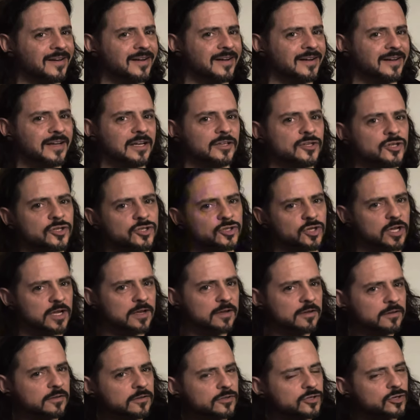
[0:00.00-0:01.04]
And just
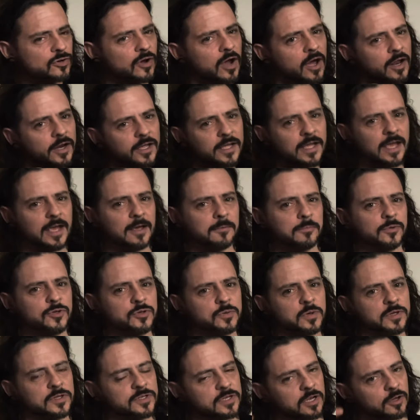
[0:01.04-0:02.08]
trying to get in
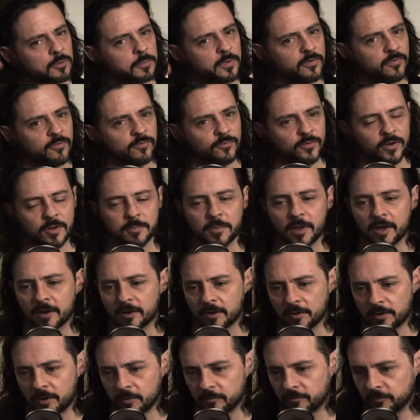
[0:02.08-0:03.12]
between. There's a little bit of a flip there
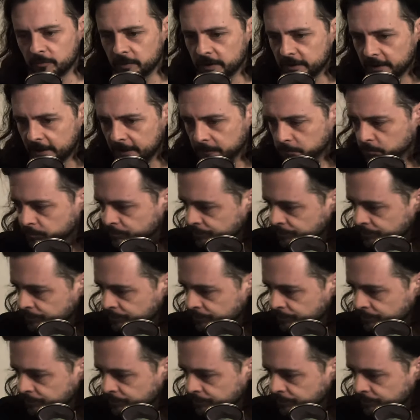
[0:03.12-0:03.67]
going on for me there.